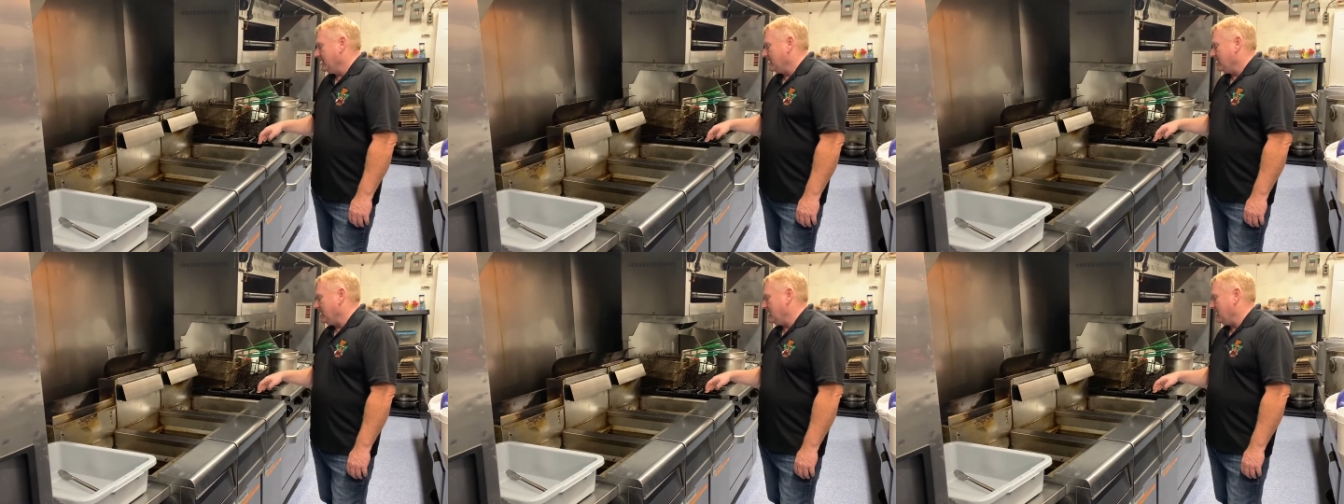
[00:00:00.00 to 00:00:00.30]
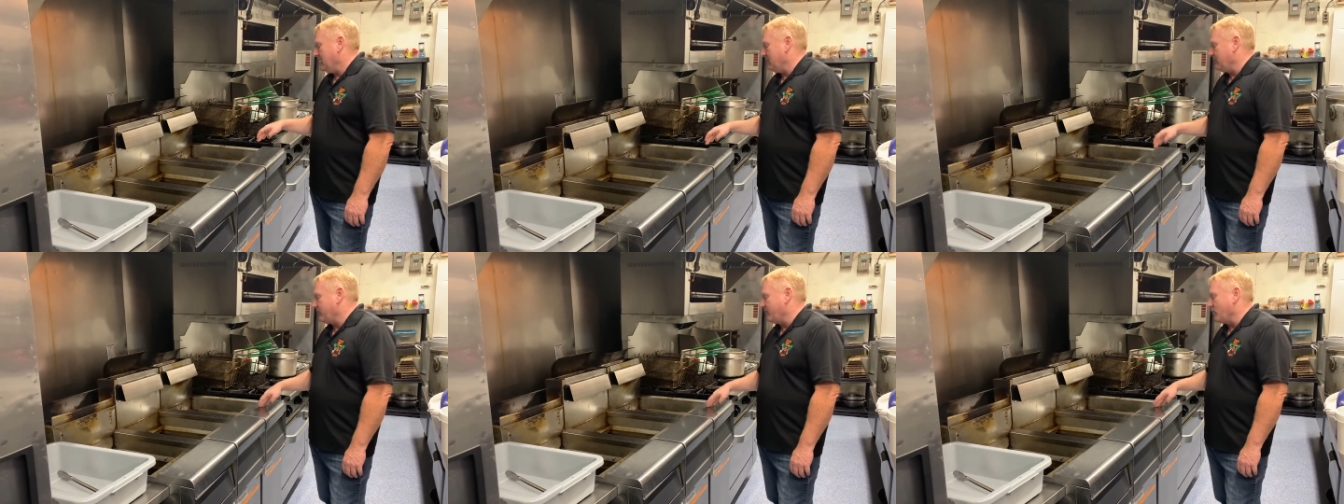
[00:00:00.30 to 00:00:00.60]

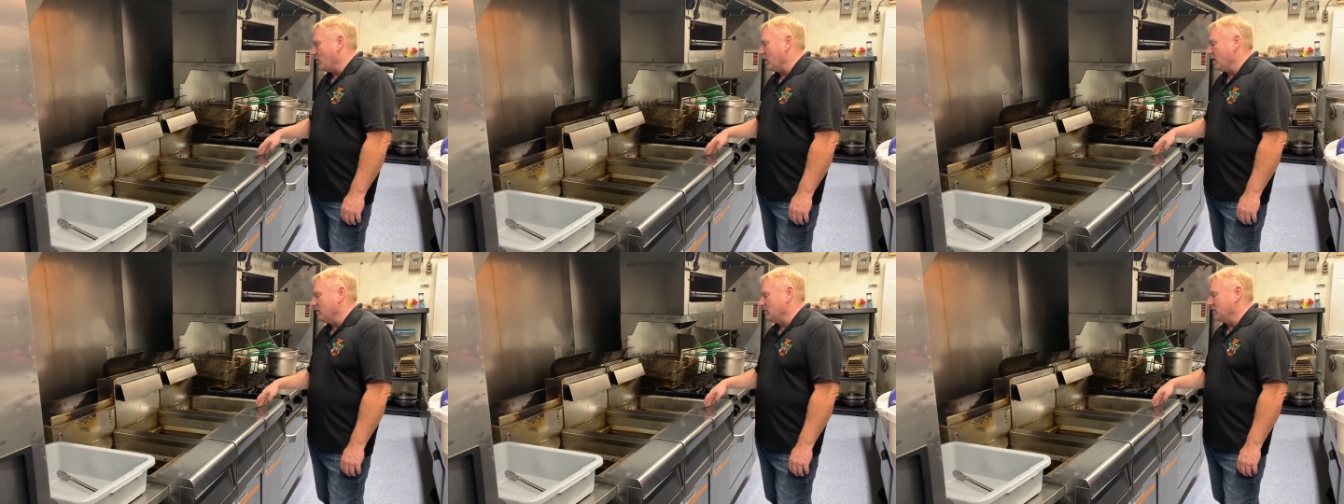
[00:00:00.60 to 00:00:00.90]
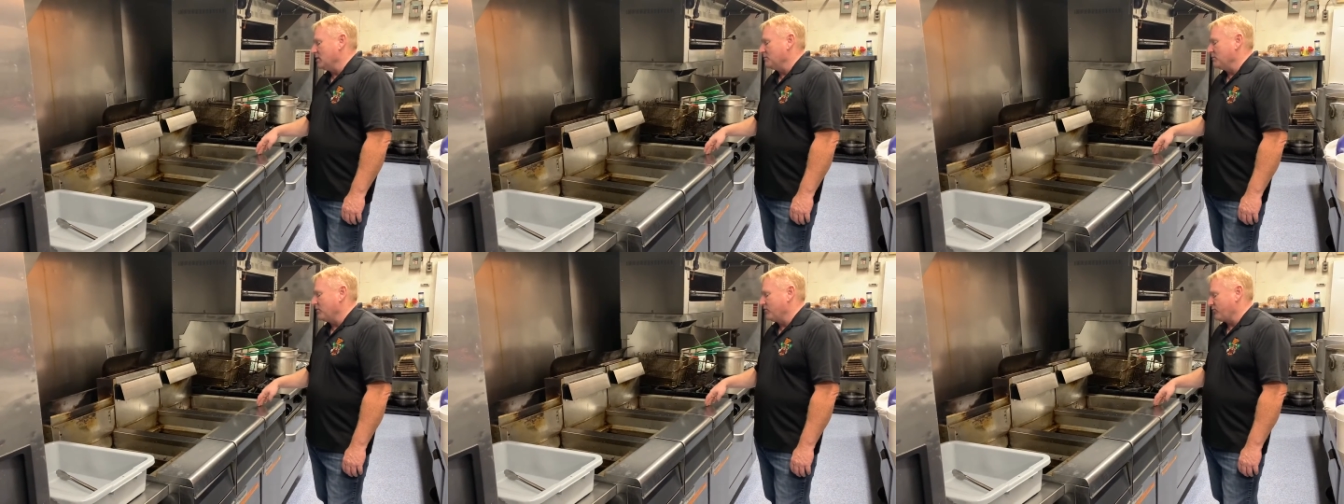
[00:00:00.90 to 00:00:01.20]
And fryer
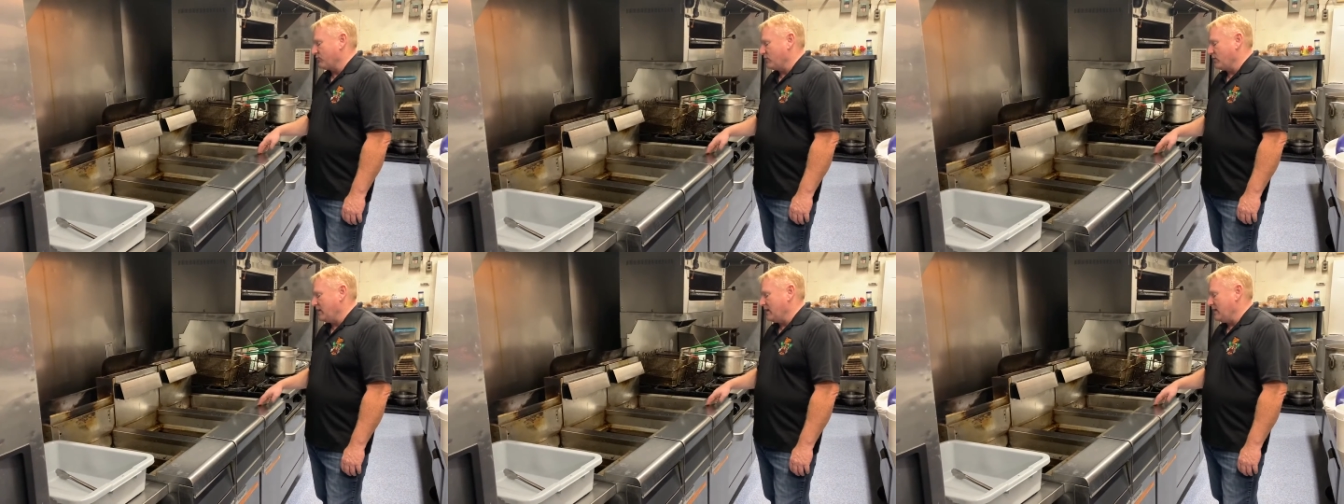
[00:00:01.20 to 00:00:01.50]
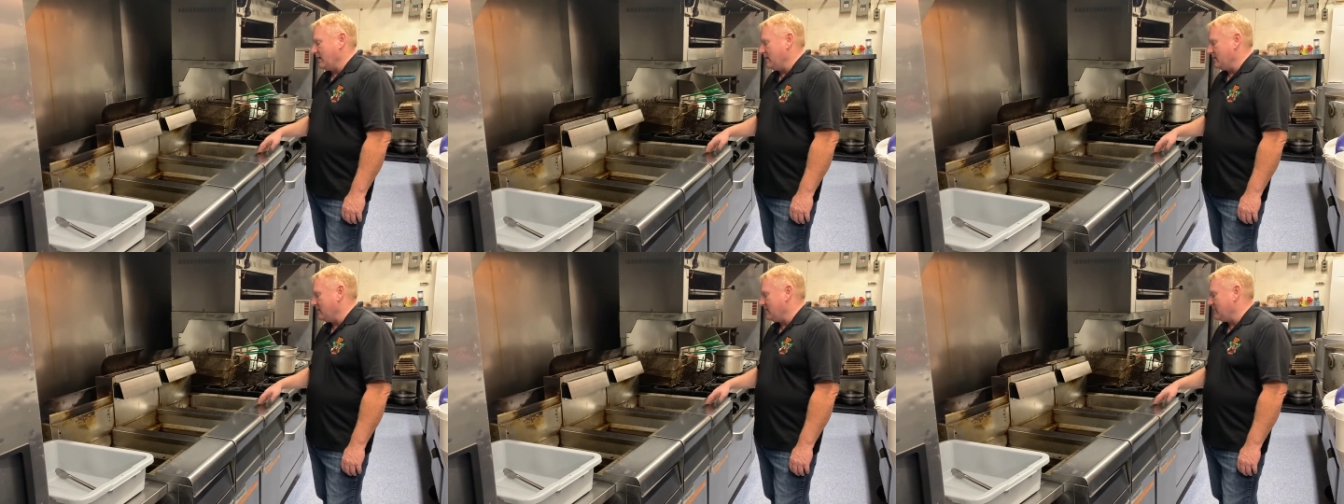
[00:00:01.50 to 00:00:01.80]
number
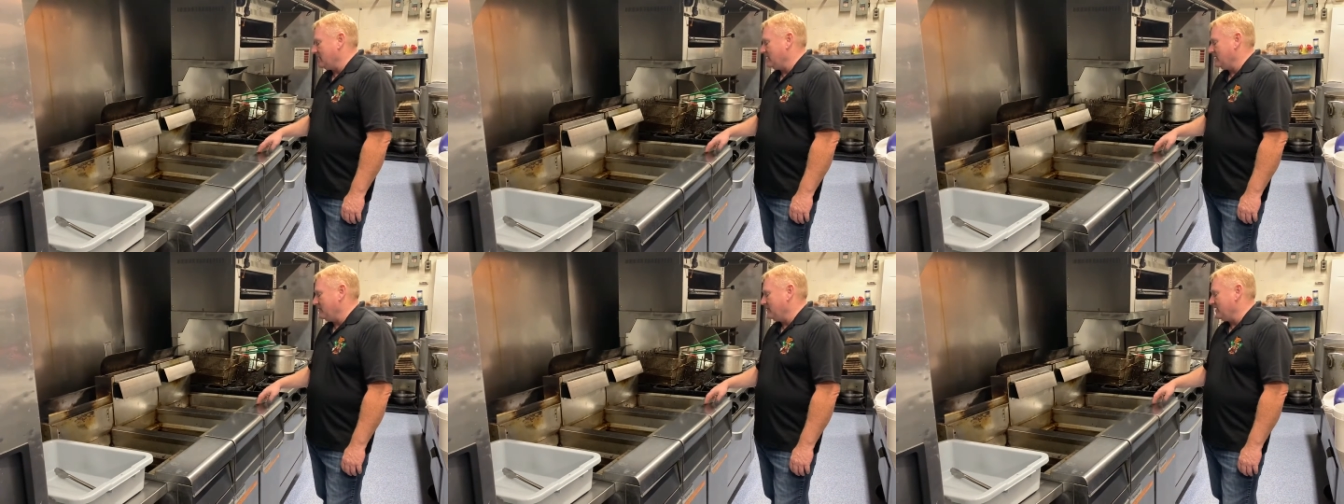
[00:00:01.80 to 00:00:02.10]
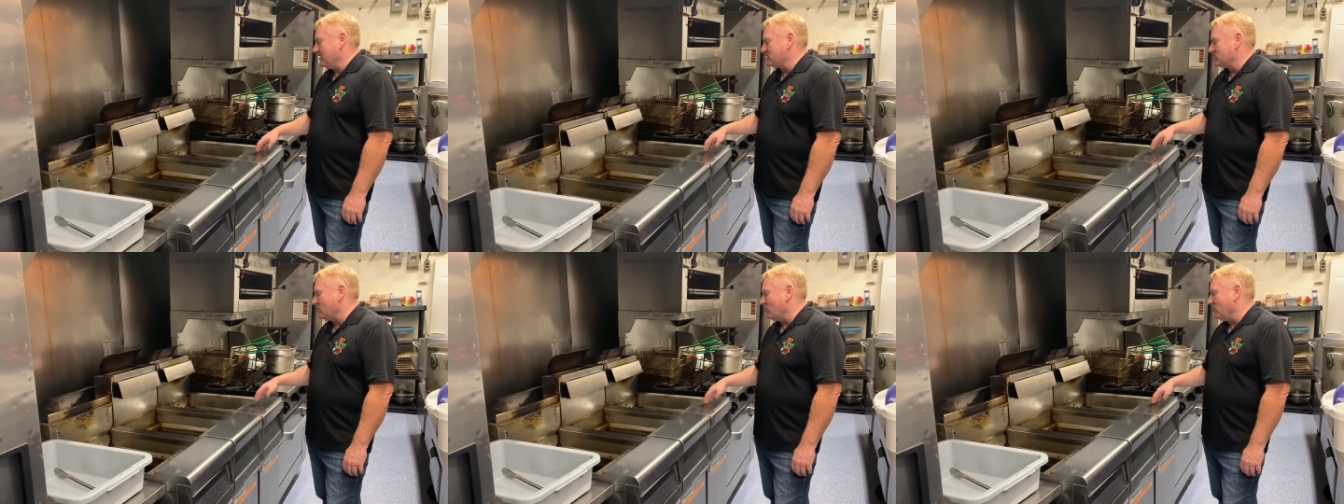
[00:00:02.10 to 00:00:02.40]
three, uh,
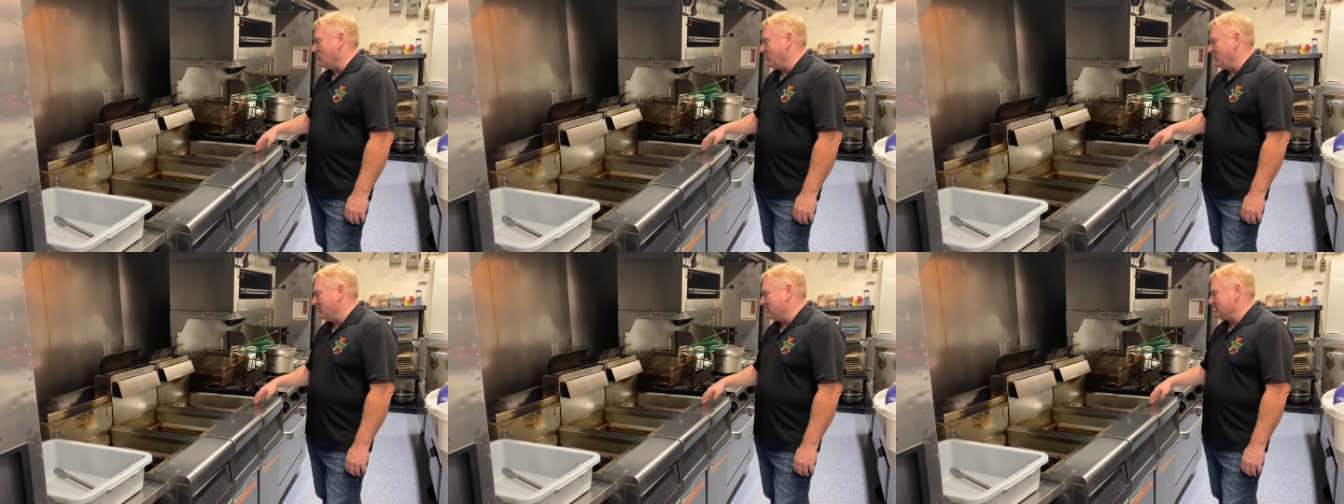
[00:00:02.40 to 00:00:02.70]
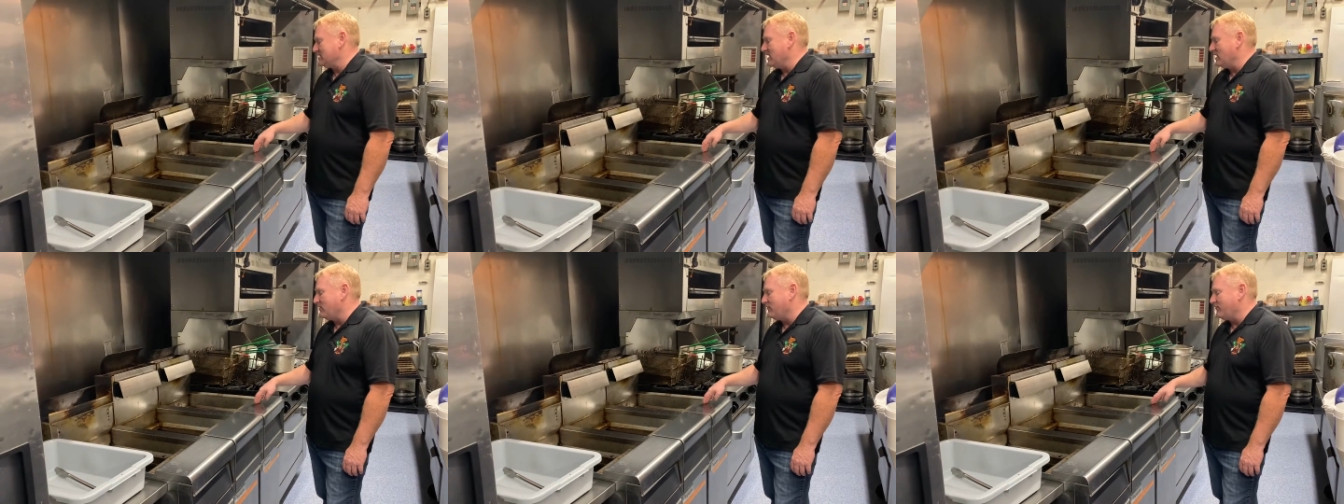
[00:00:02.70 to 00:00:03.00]
this oil is
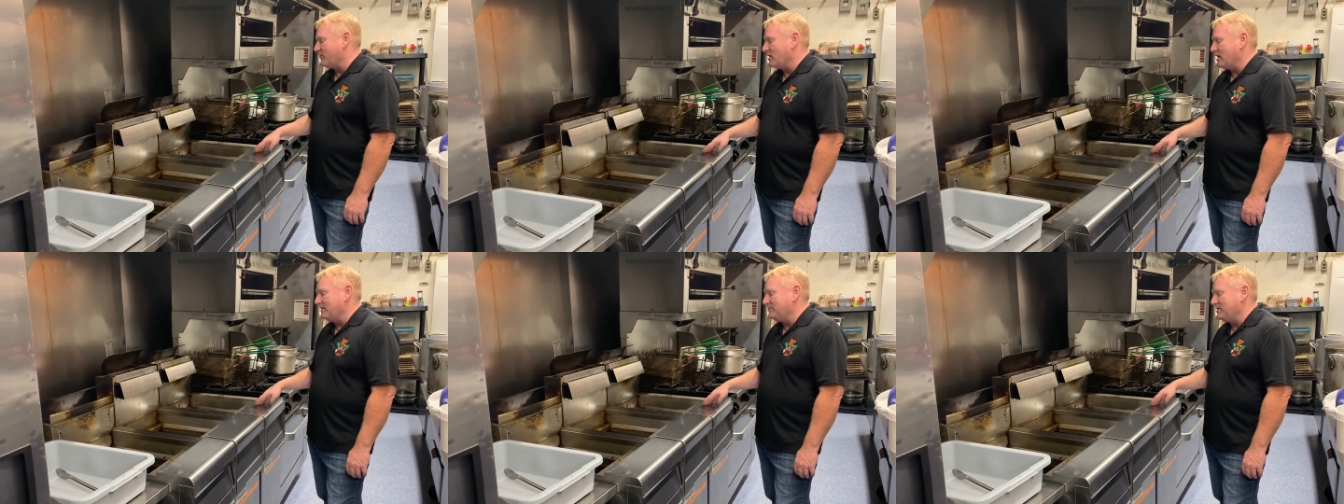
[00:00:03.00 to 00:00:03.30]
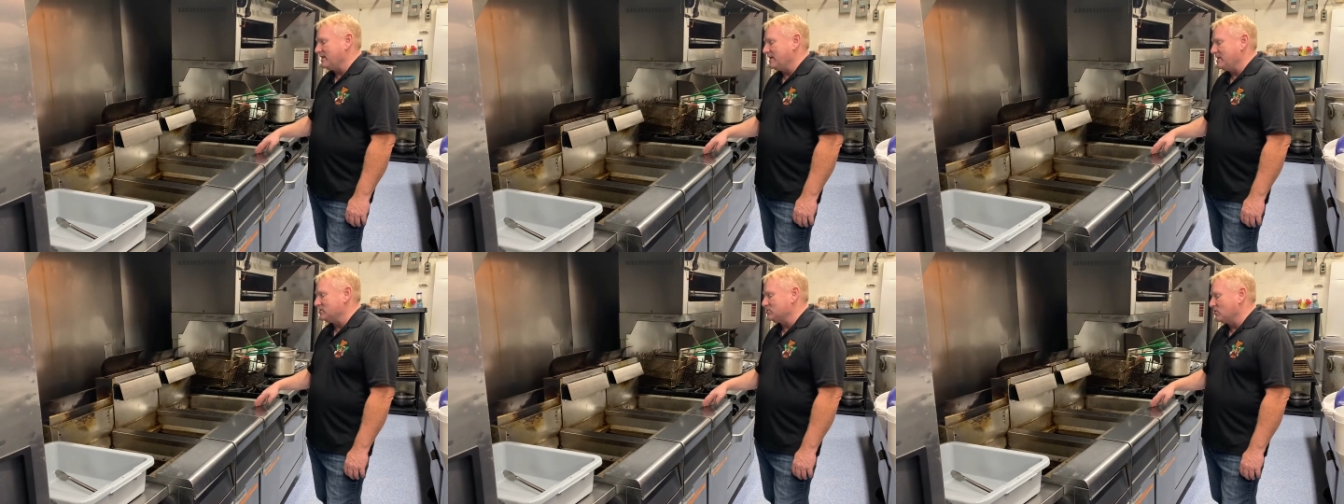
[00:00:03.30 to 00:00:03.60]
now five
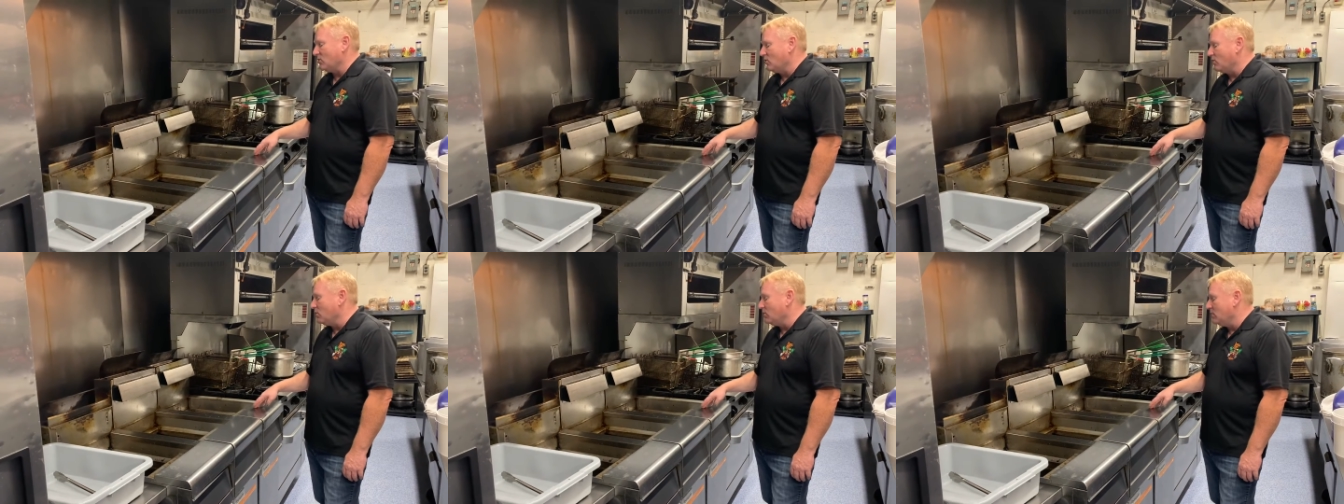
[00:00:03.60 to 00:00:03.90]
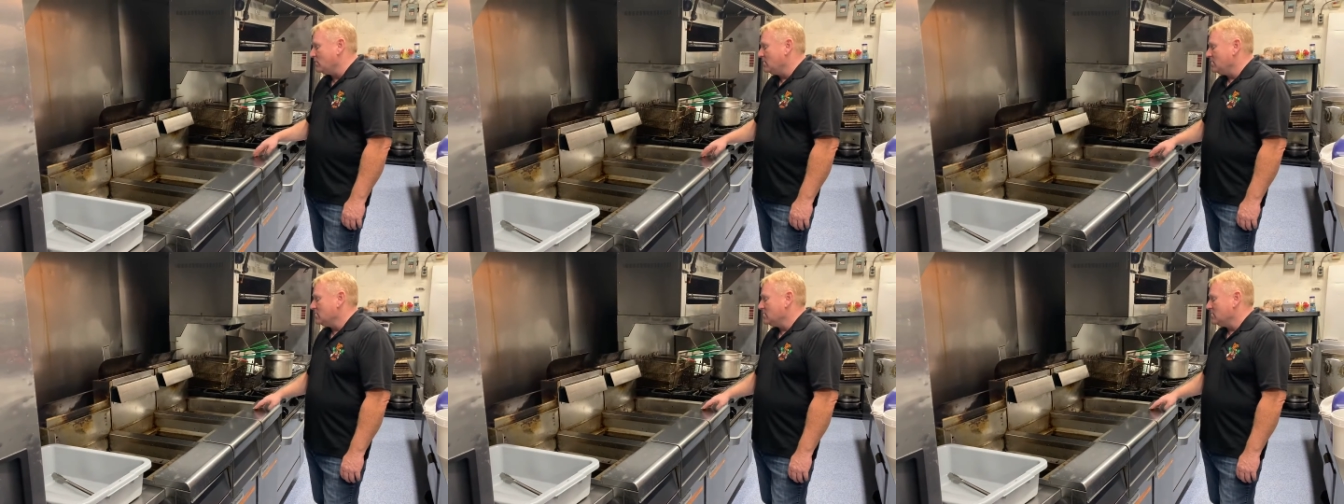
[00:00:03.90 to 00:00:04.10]
days old,